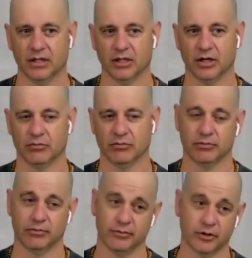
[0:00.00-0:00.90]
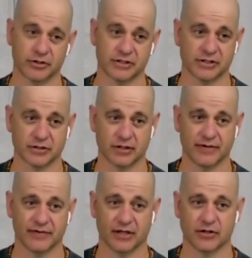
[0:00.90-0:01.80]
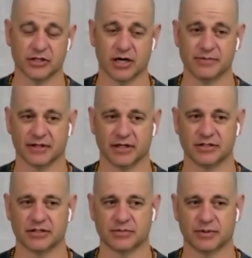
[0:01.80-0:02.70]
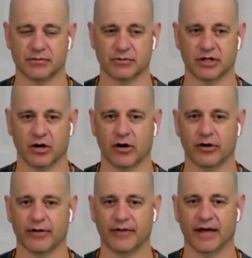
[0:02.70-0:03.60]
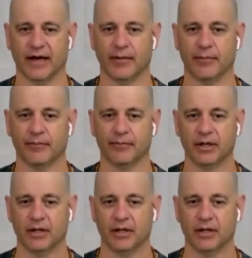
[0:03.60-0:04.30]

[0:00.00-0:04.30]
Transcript: you know, nurses are leaving their jobs. I think it's just been really hard on them.